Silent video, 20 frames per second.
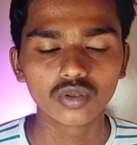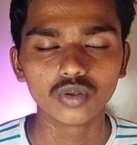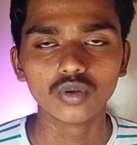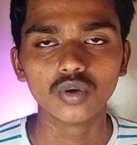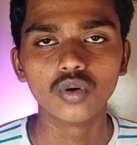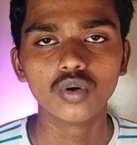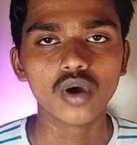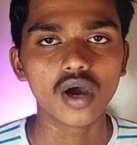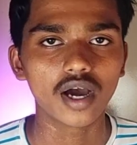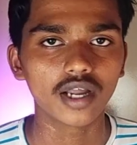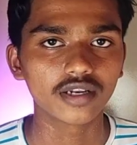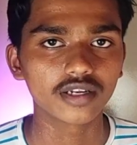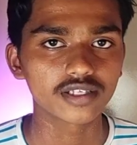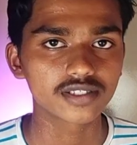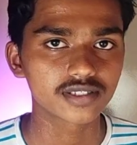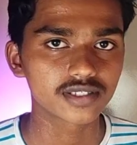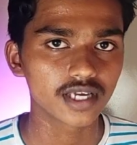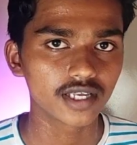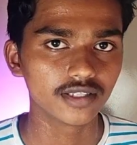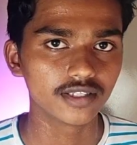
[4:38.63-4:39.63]
to
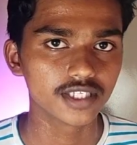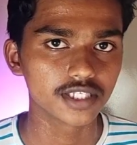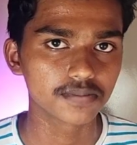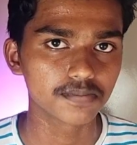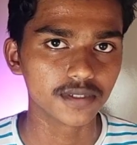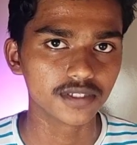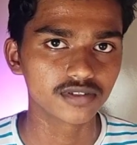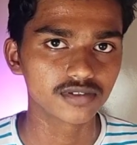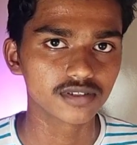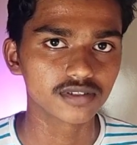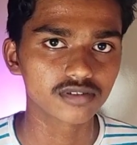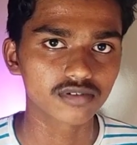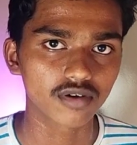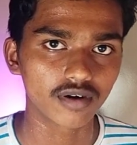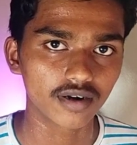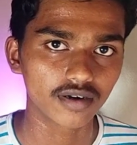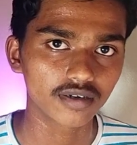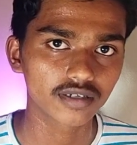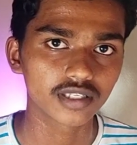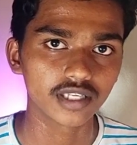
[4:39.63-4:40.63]
understand these pencils
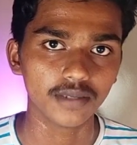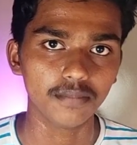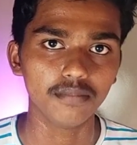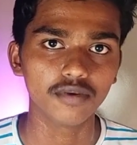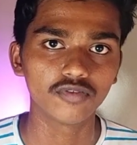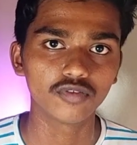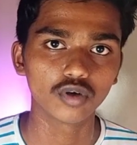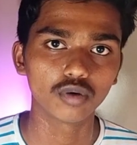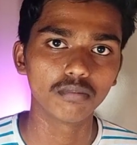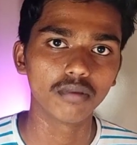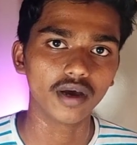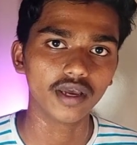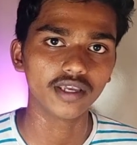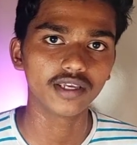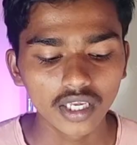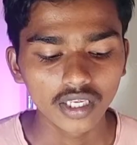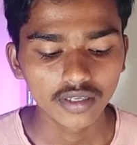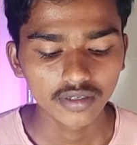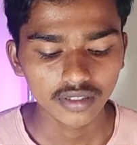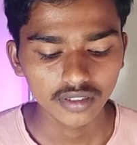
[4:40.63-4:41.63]
correctly before
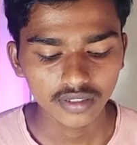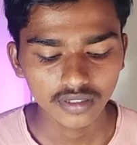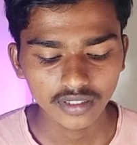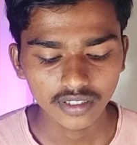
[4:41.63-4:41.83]
buying it.